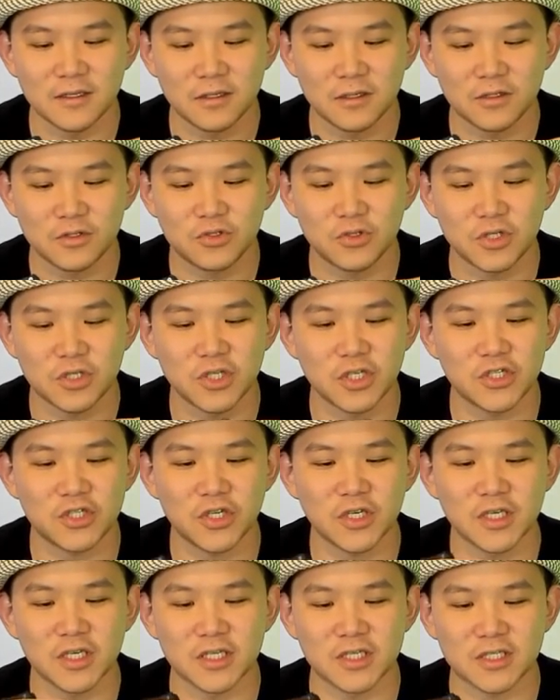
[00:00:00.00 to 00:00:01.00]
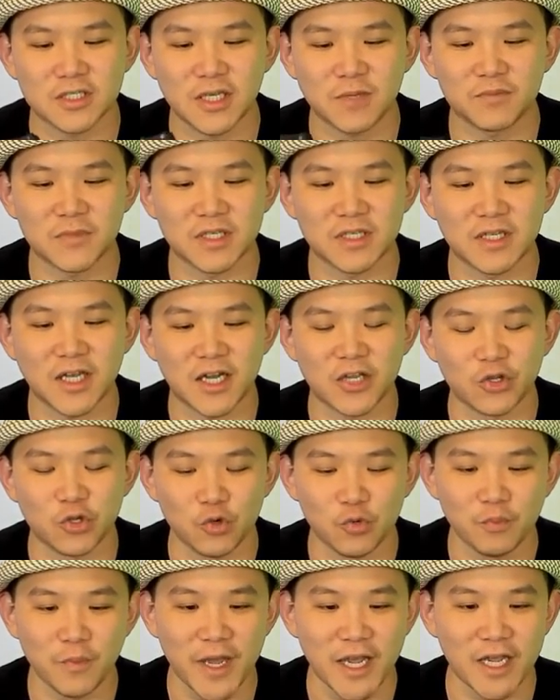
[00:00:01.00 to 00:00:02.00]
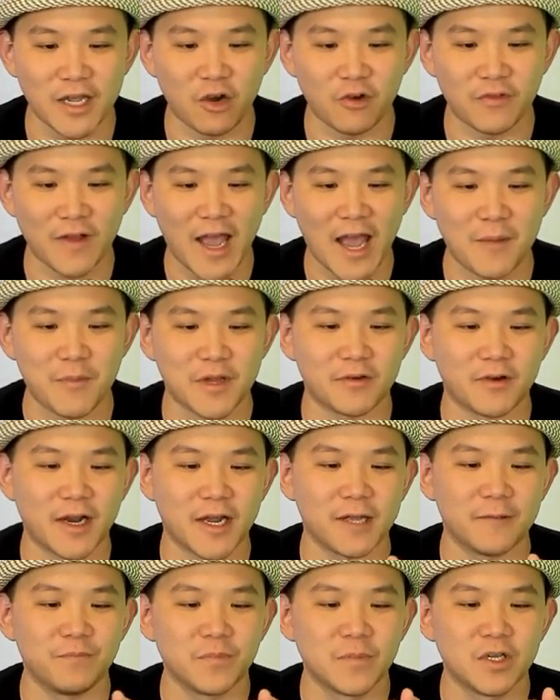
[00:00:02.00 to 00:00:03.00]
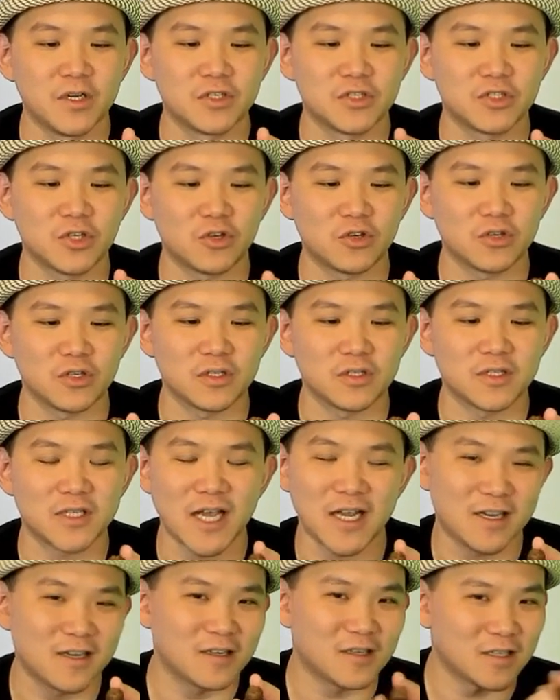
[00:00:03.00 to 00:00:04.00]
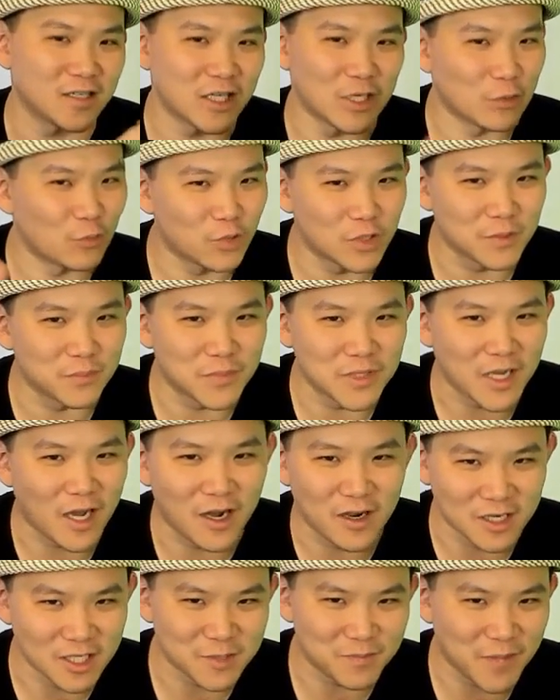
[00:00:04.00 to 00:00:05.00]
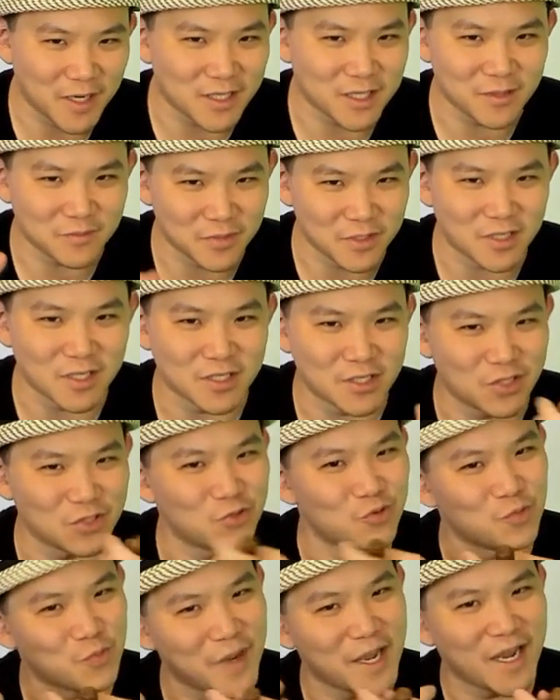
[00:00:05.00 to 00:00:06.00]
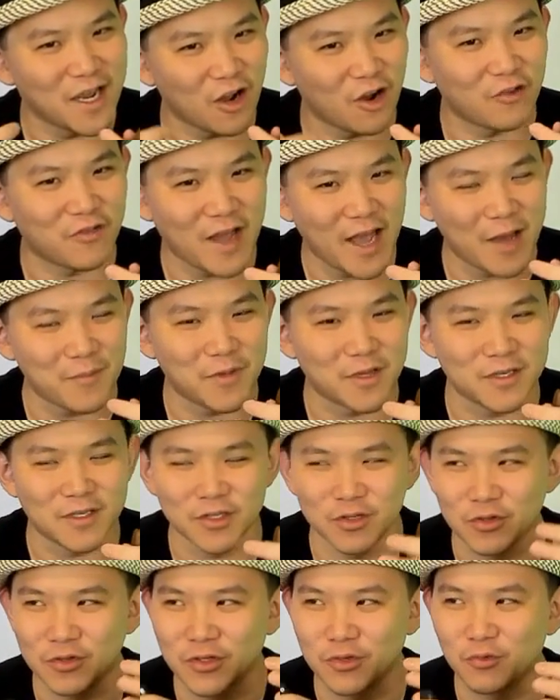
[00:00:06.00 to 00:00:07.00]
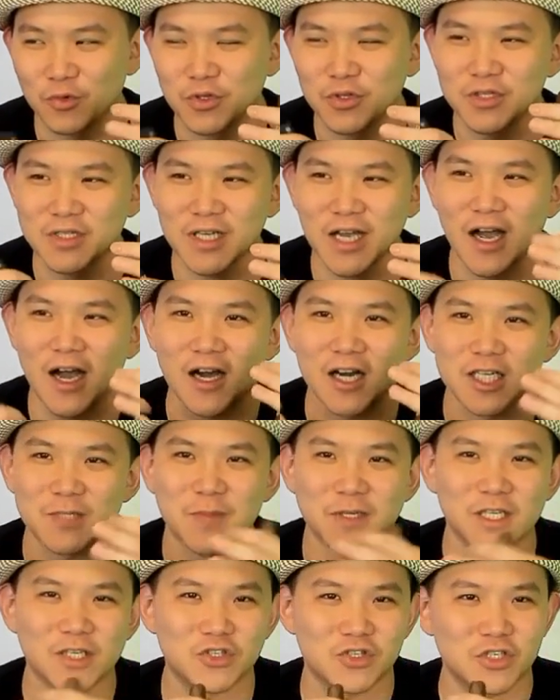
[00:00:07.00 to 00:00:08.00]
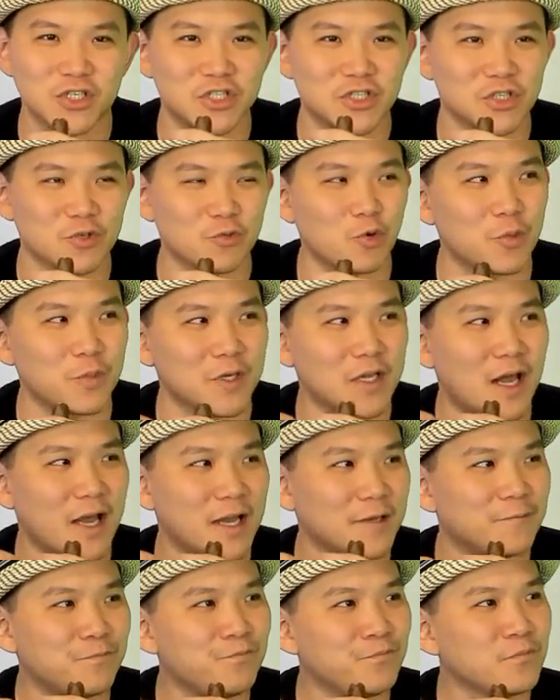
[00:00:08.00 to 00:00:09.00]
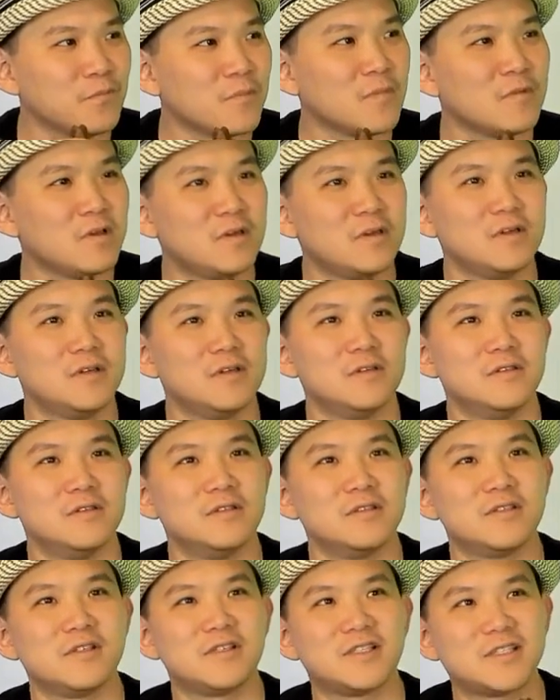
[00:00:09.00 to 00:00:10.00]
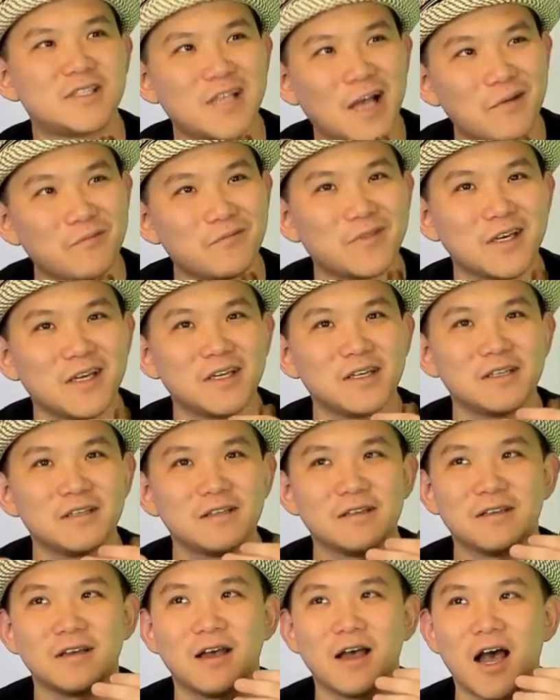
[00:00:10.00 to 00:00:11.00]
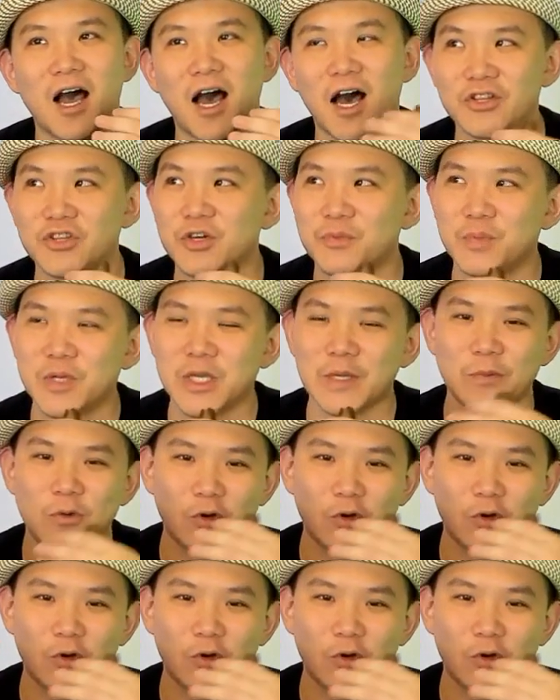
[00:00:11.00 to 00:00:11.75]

tradition is something that you made of habit, right? So technically it wouldn't be unexpected because you made of habit. You when you say unexpected tradition, it will be like something other people